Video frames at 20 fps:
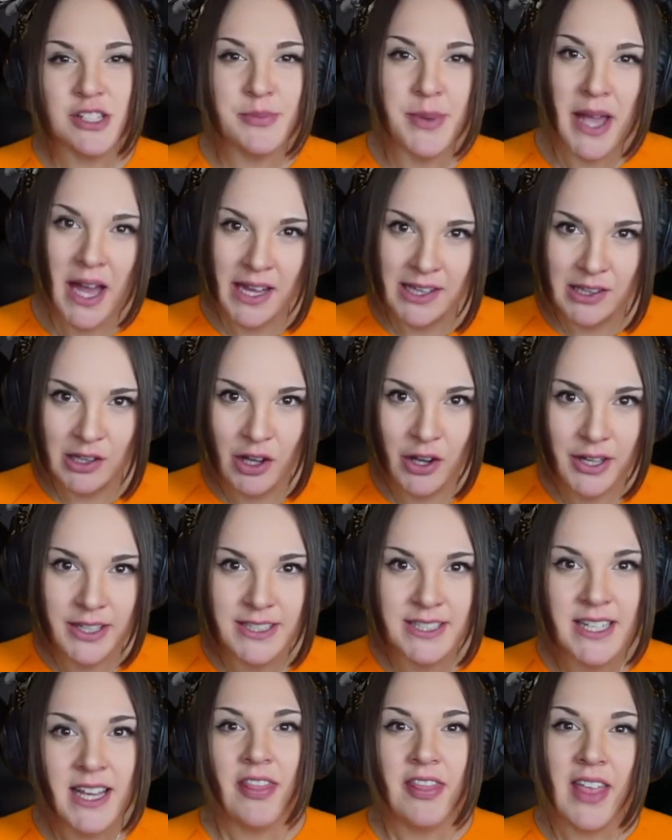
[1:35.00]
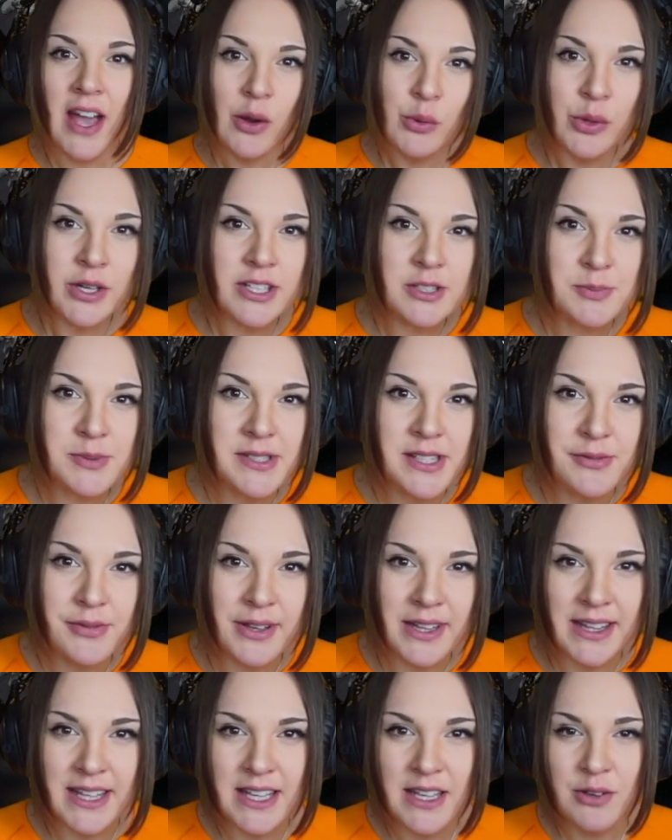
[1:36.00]
to be unlocked. That one is
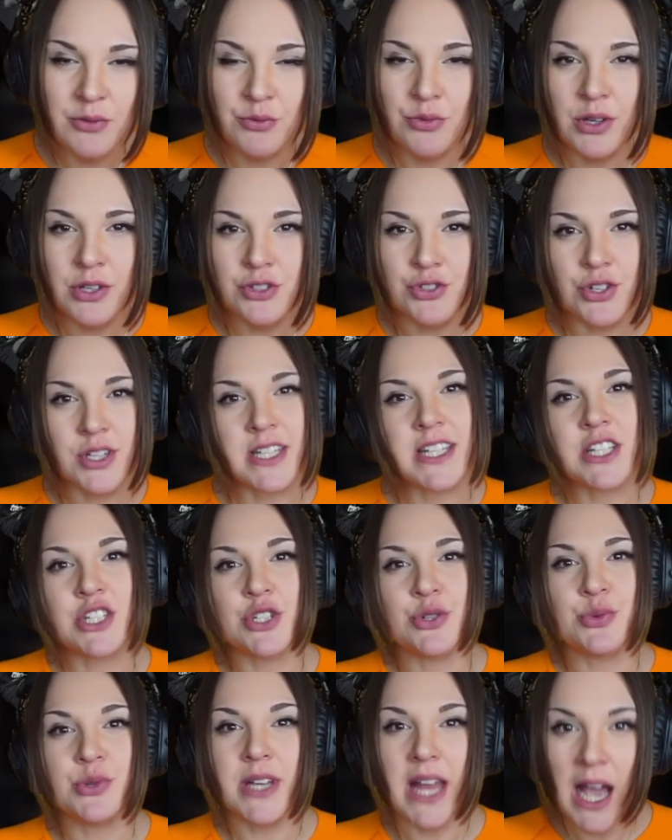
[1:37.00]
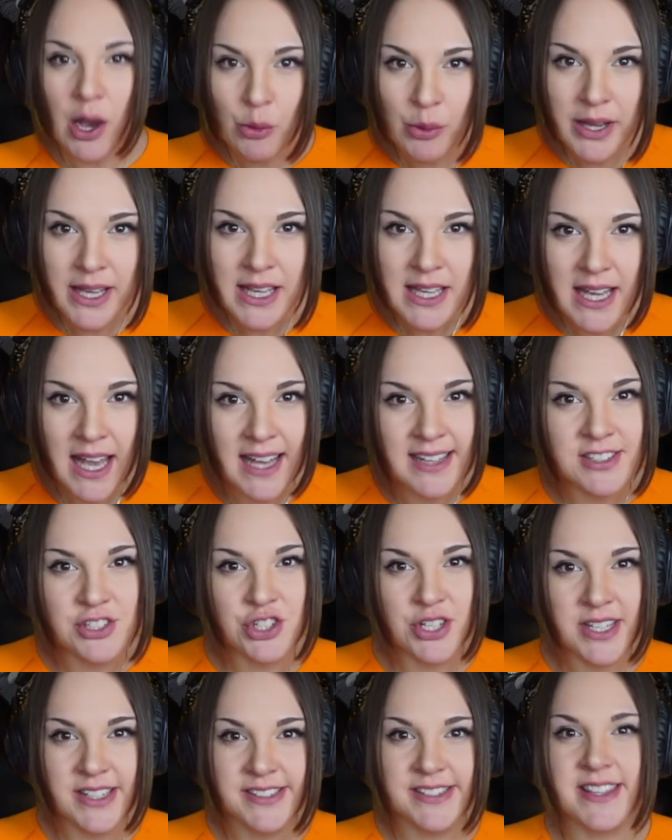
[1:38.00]
specifically restricted to Naoe, as
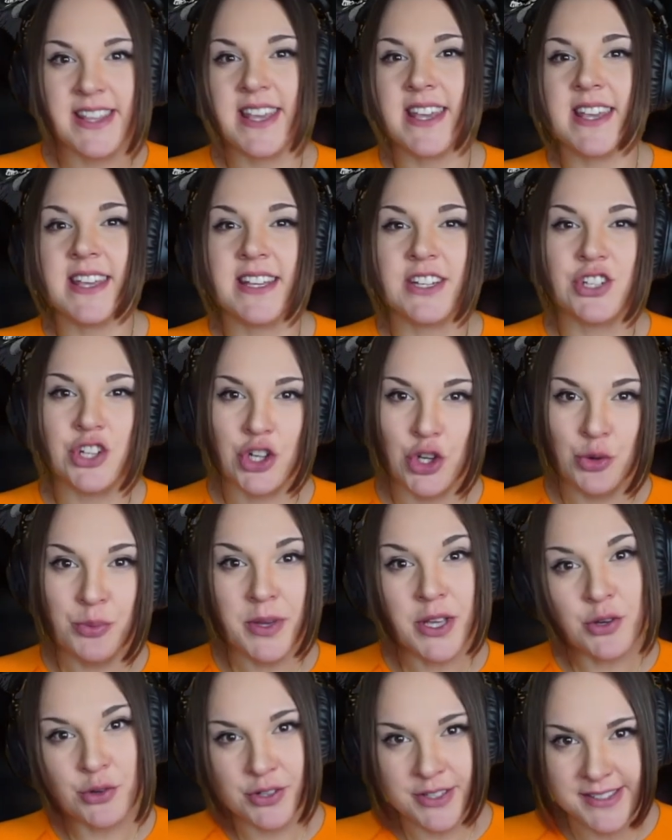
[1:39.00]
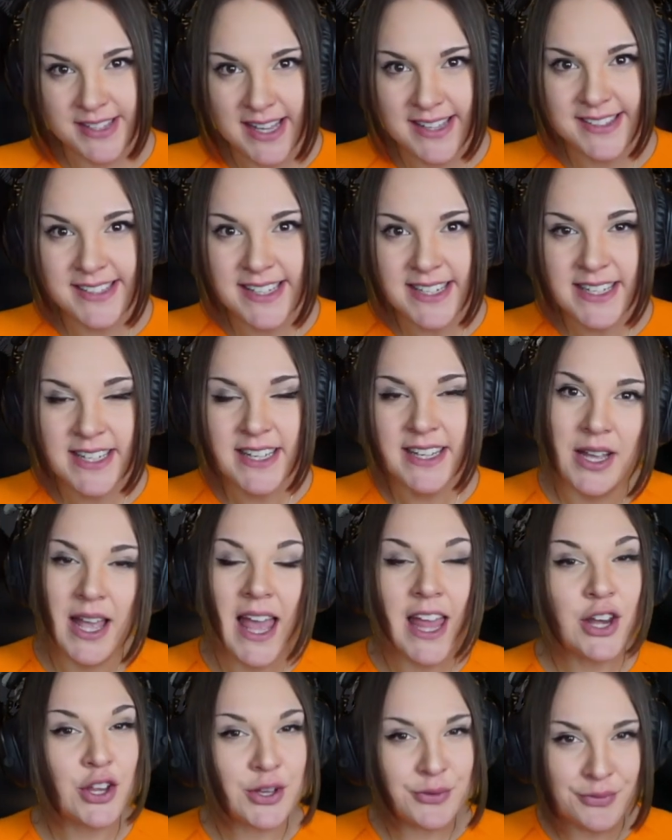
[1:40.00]
she is the shinobi or assassin,
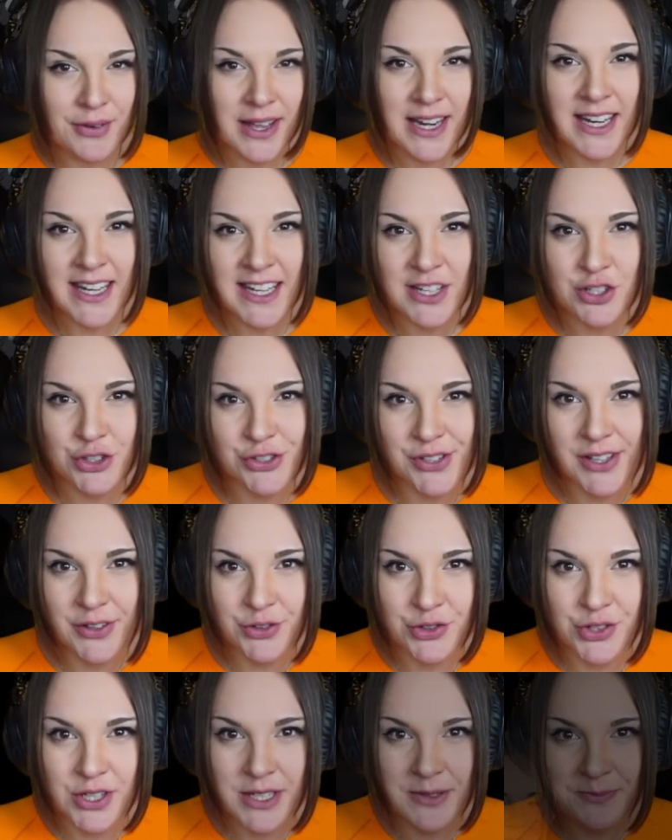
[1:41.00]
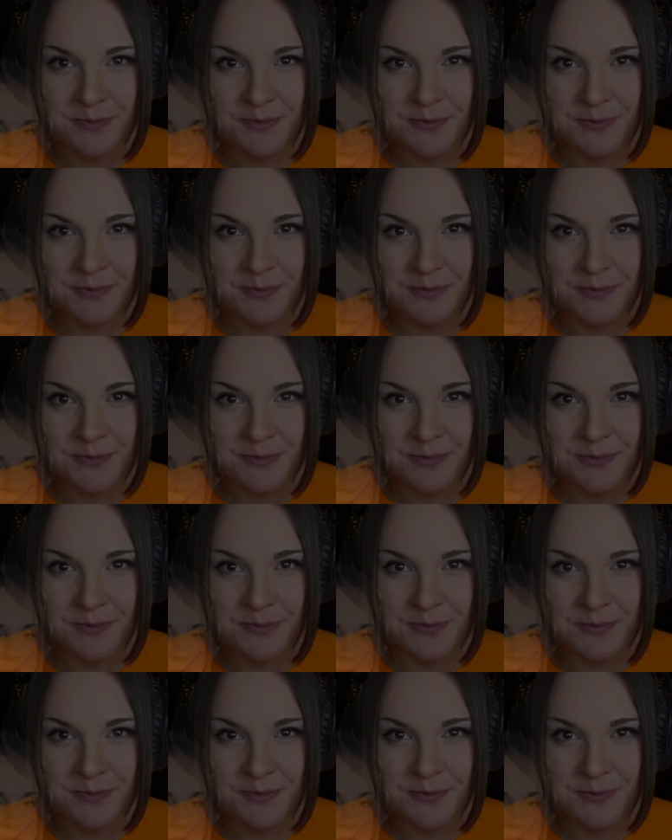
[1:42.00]
and you can find it in your skill tree.